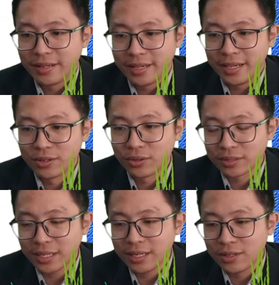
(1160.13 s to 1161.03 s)
It
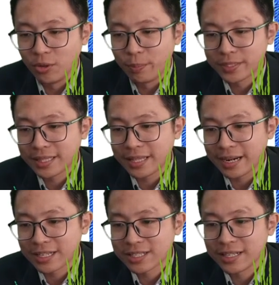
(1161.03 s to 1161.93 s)
rotate in the opposite
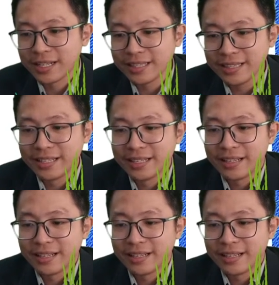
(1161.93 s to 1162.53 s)
direction.